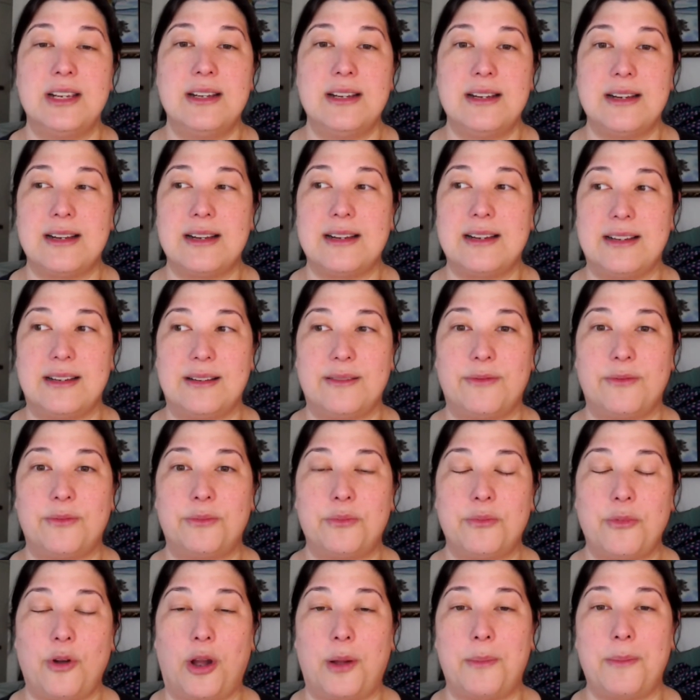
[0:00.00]
um,
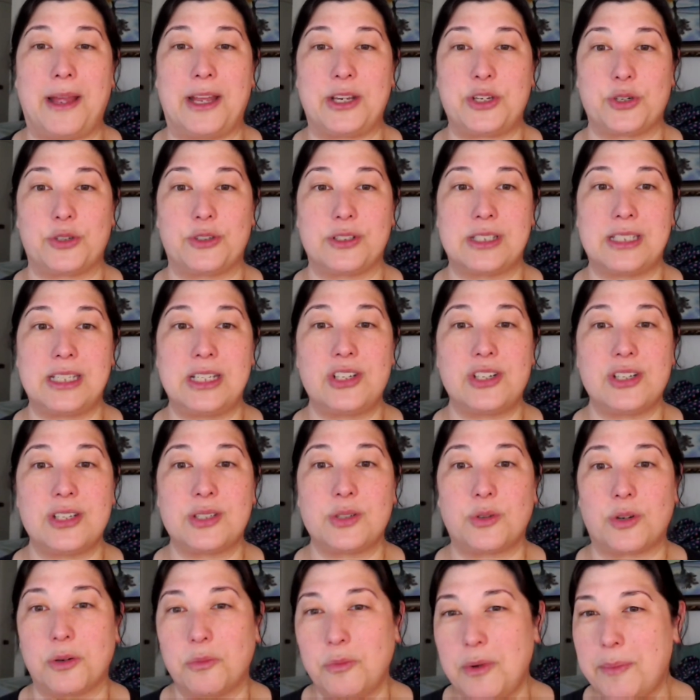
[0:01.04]
on Magical Stitches
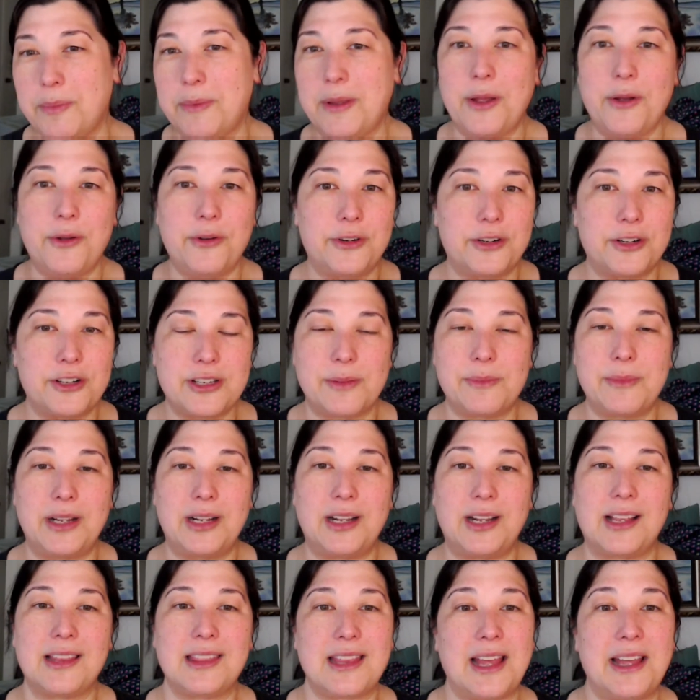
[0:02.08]
or in WIPGO or something
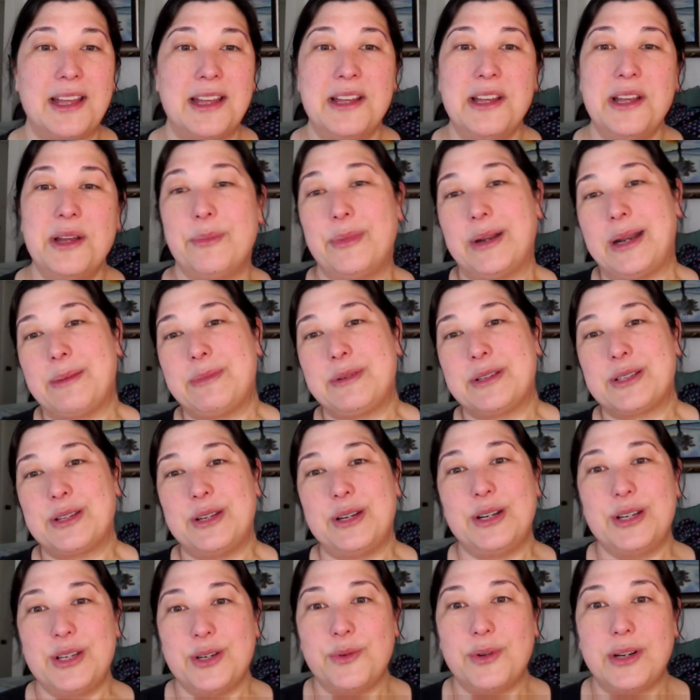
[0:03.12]
like that. But I'm just
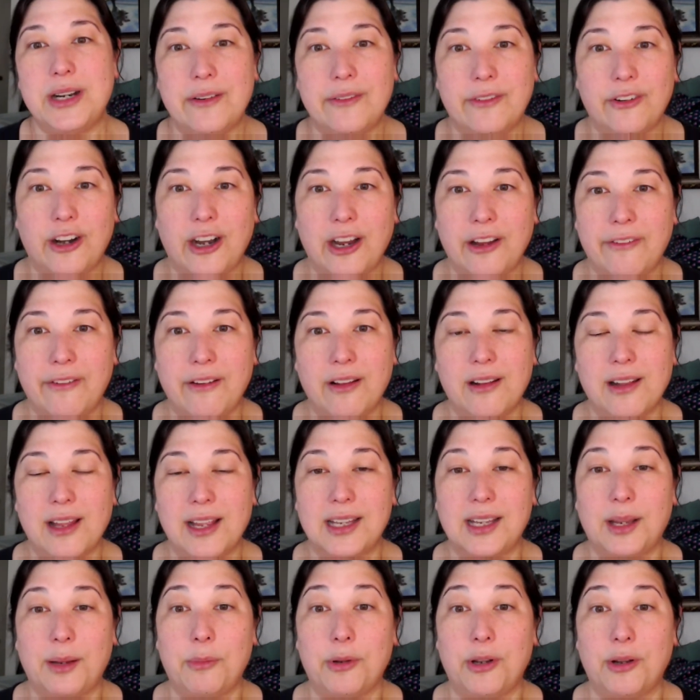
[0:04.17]
going to do whatever I feel like
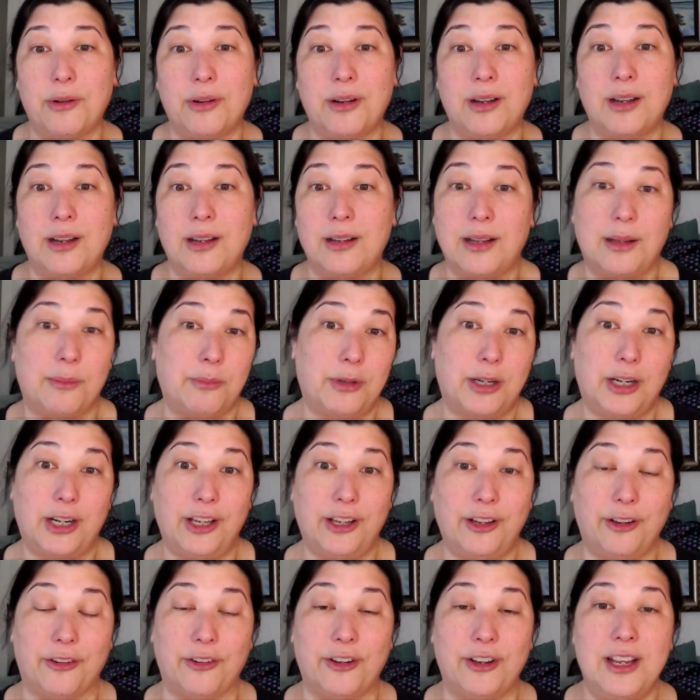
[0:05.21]
I'm going to I'm going to
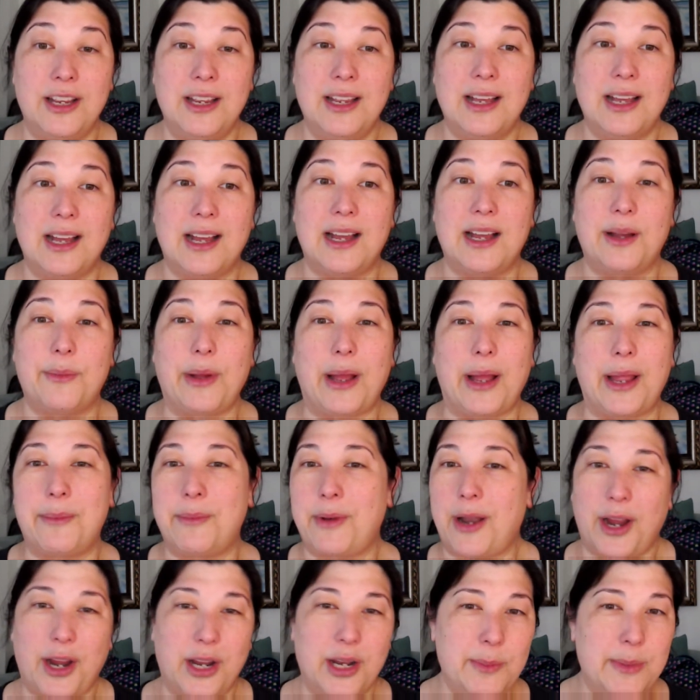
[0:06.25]
do. Um, I'm
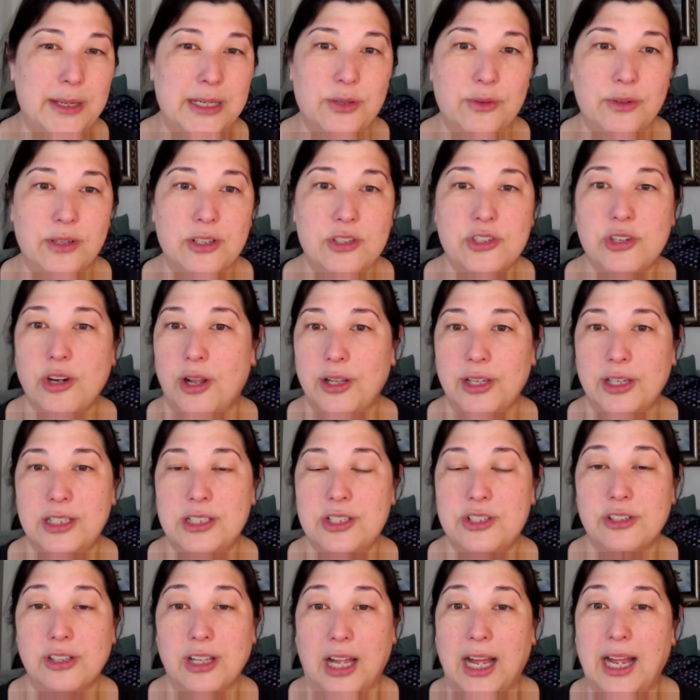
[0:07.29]
not going to be doing Jolly
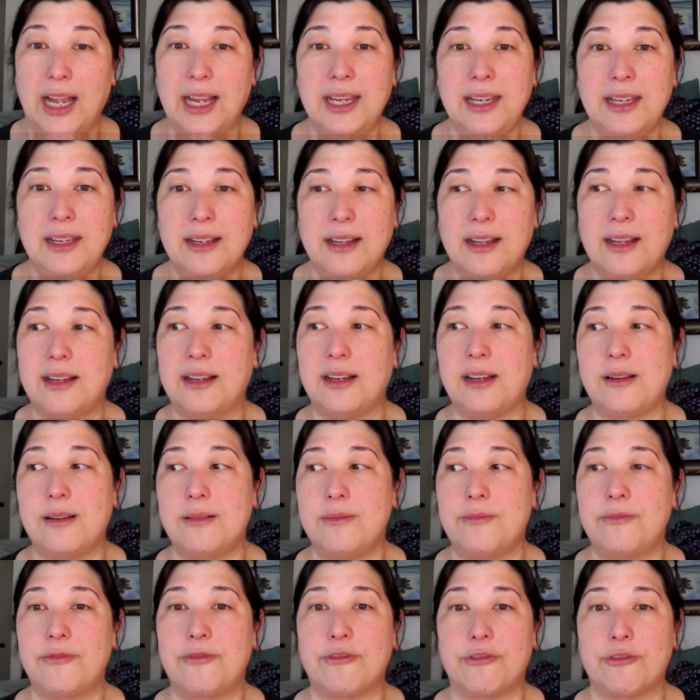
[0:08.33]
July
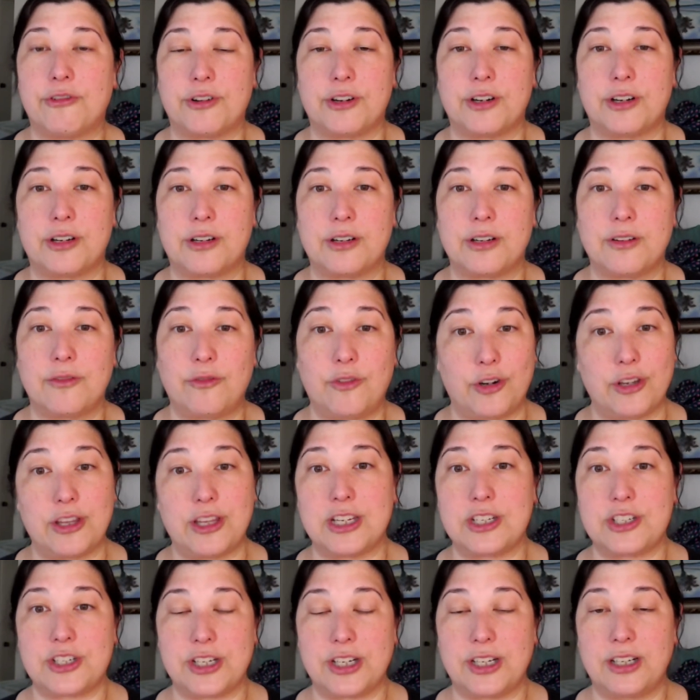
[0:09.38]
um, for for
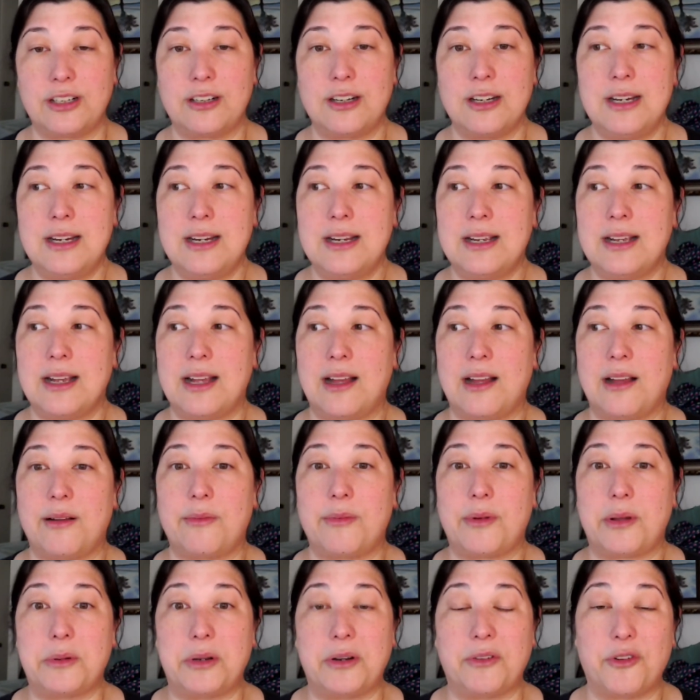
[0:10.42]
this year. Um,
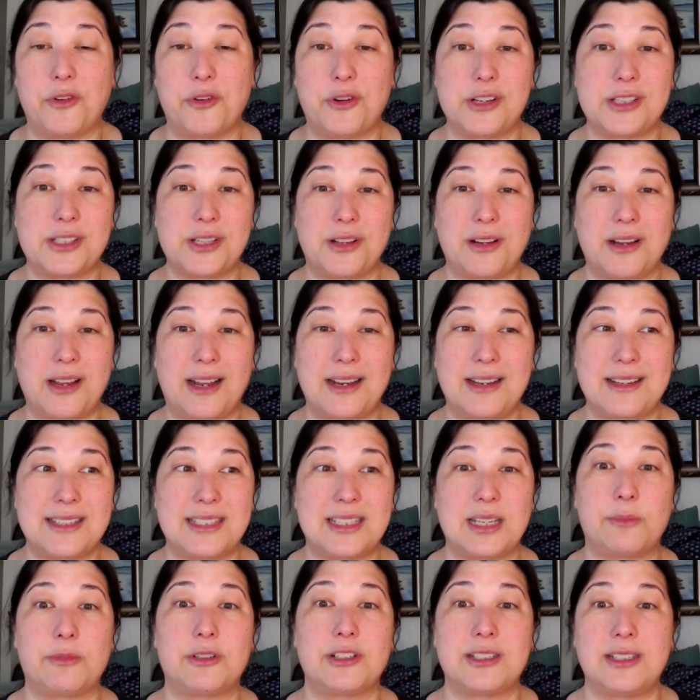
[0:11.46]
I'm going to focus on kind of
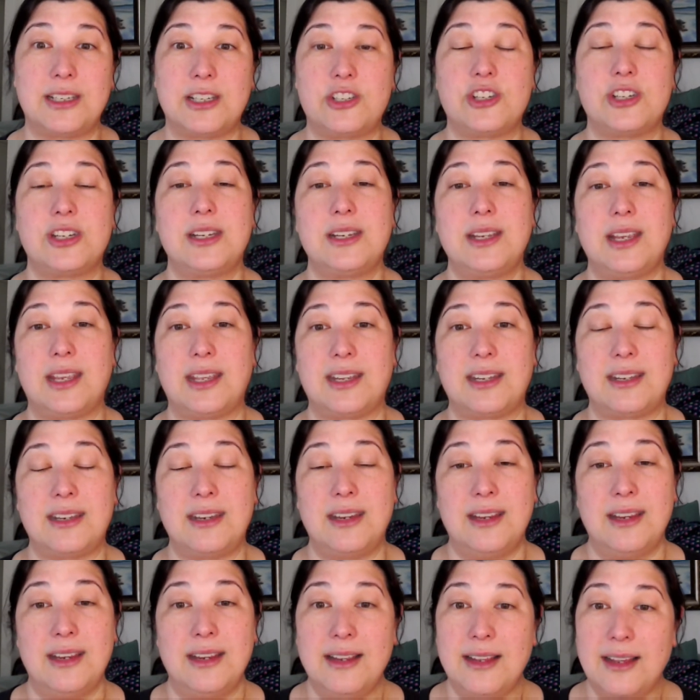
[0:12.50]
summer stitching and
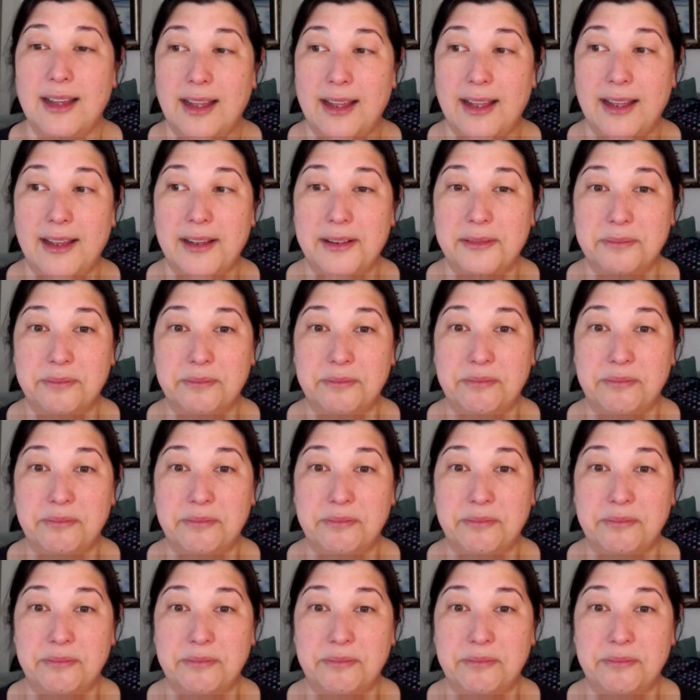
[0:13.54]
um,